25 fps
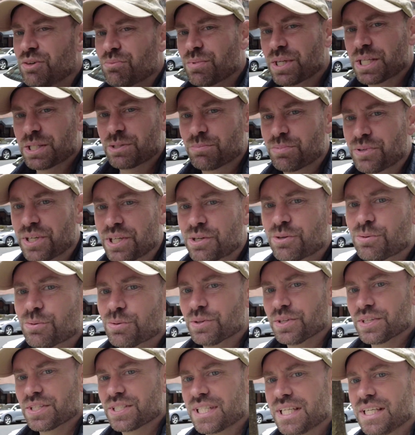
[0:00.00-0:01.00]
but it's pretty
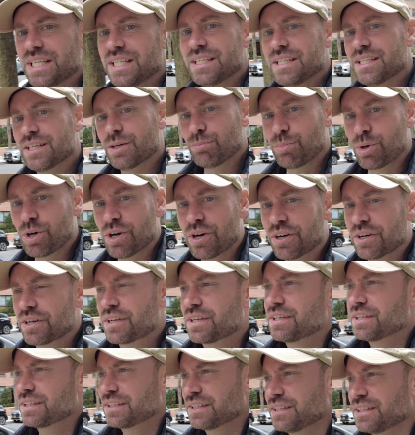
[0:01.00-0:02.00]
cool to see a park
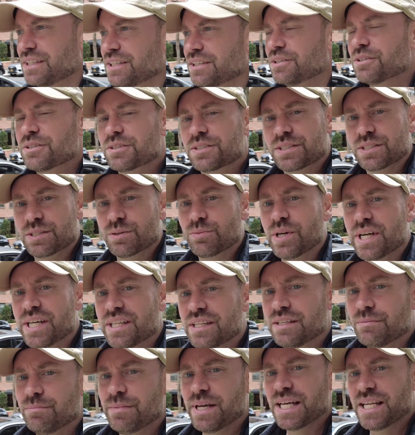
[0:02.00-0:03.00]
that looks the way
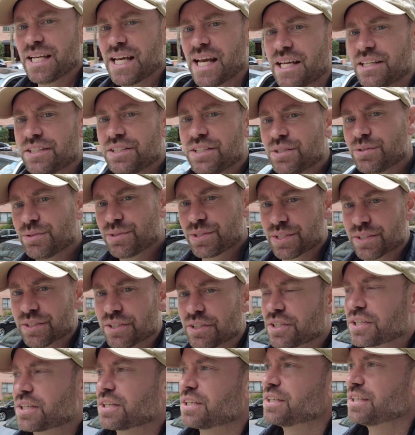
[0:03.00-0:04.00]
that Manhattan used to
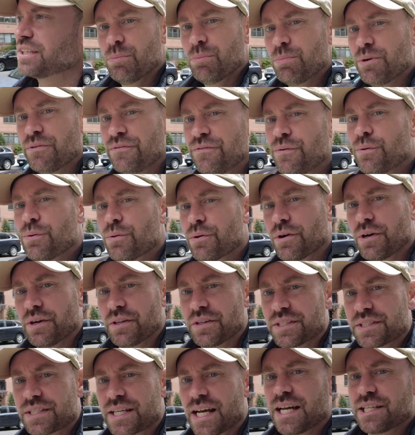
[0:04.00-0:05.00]
look before all
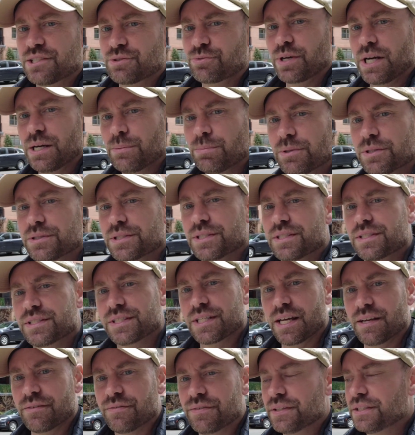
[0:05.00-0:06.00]
the skyscrapers and
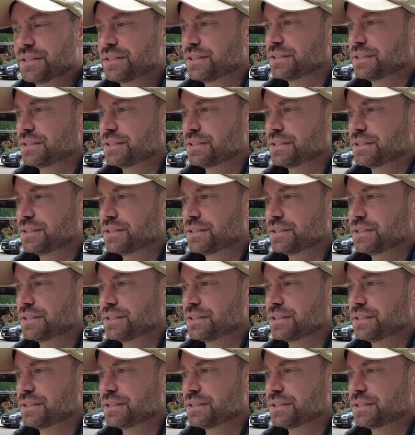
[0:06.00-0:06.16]
stuff.